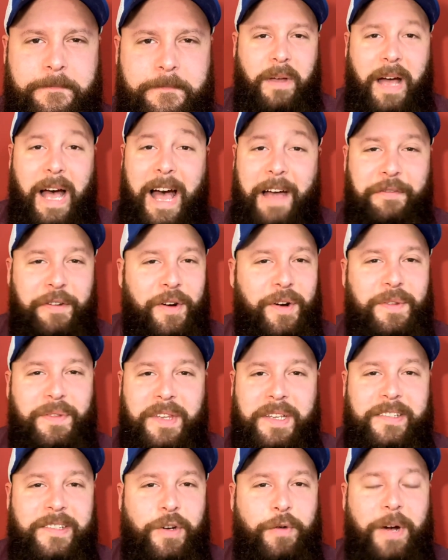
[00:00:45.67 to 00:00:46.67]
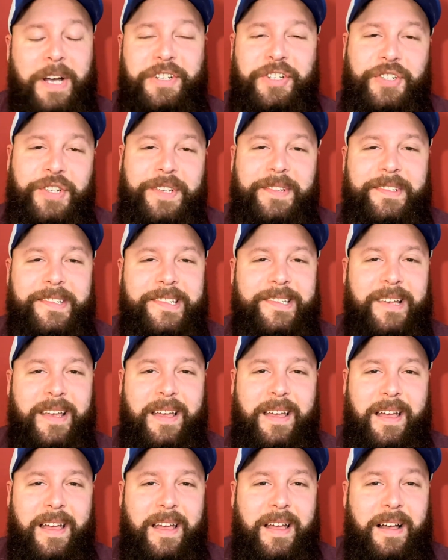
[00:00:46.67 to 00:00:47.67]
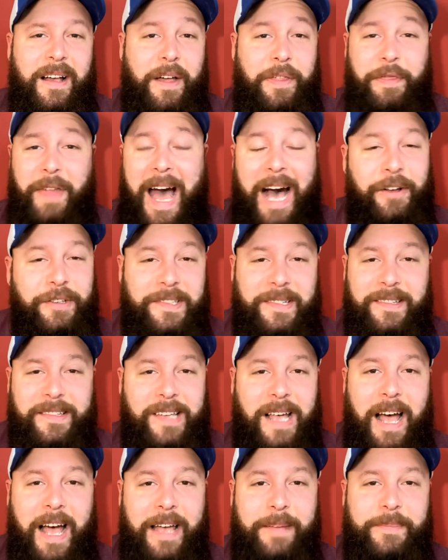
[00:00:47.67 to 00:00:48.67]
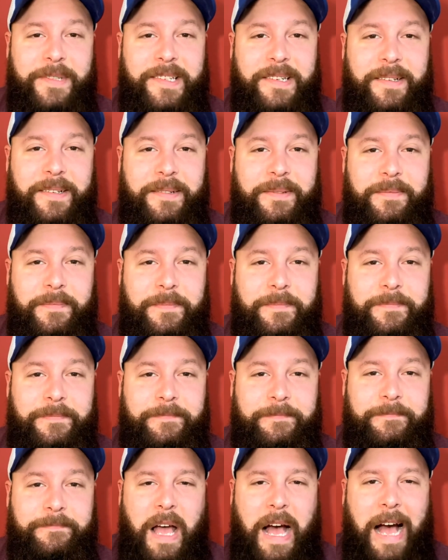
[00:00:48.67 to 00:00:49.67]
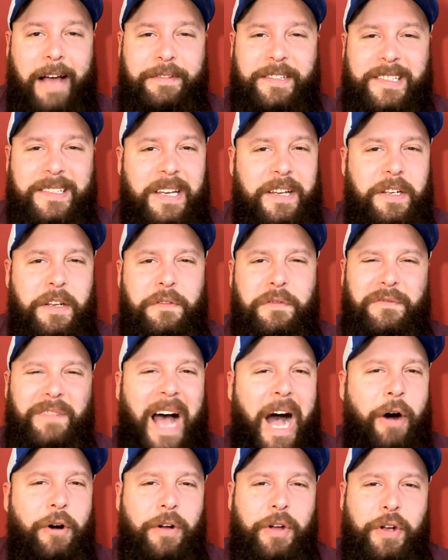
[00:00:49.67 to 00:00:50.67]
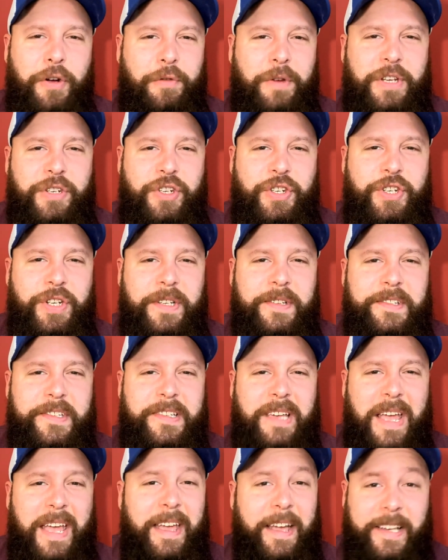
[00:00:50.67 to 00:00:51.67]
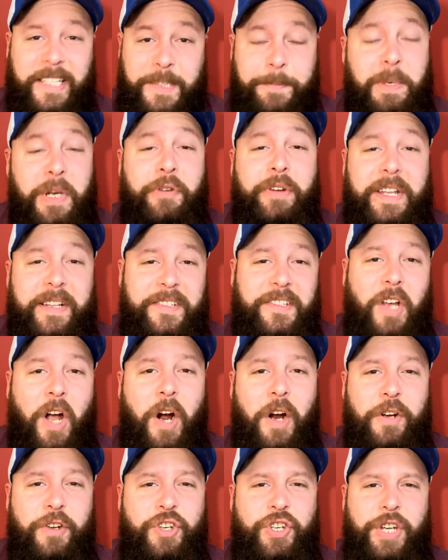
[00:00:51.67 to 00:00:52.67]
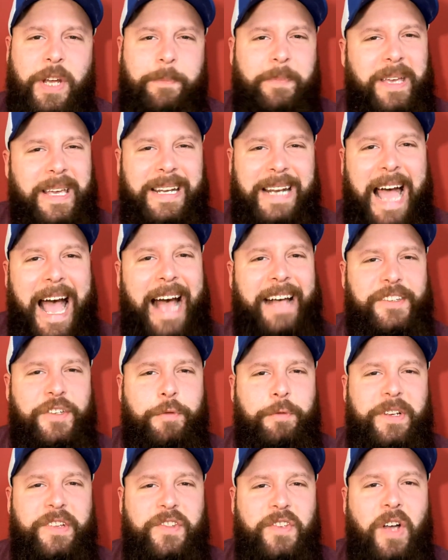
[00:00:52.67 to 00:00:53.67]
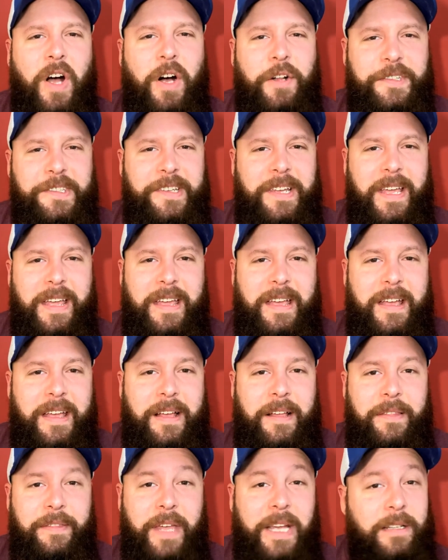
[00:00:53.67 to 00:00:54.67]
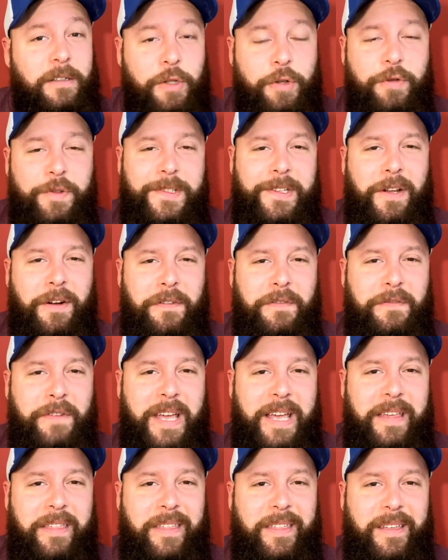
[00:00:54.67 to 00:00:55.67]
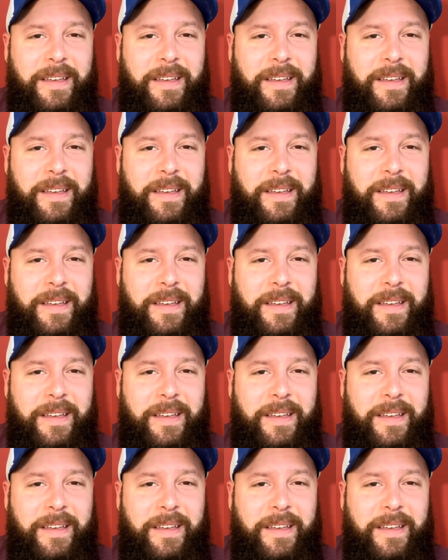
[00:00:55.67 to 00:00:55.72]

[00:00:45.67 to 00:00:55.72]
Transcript: I've heard these questions a thousand times. I've seen devout Christians experience hardship, and as a result, they lose their faith.